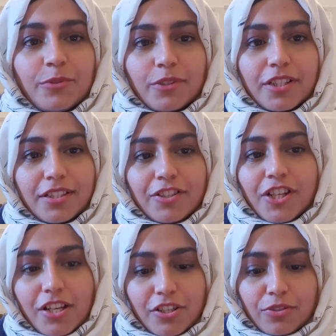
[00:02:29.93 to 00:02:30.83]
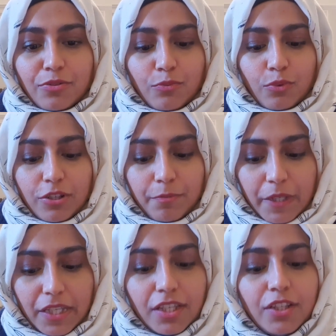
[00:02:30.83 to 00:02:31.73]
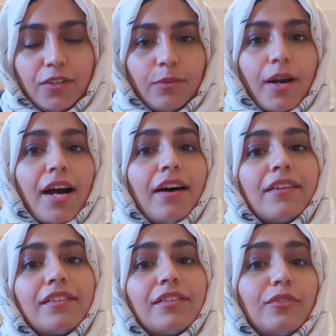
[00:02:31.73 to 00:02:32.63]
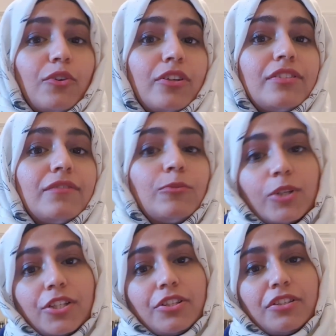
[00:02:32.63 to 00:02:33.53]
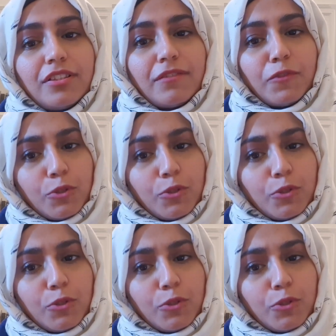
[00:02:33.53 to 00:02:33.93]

or suggestion would be to ask lots of questions. If you